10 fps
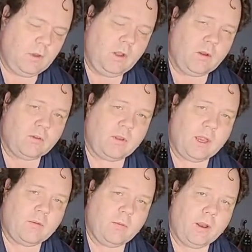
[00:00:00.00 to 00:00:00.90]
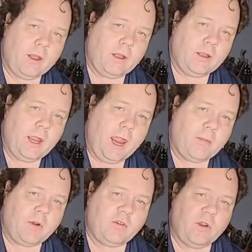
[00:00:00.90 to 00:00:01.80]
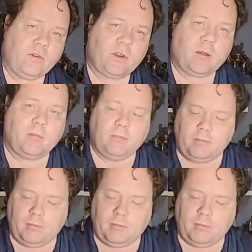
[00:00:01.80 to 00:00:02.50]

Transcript: You know, it's like when Hammer shows up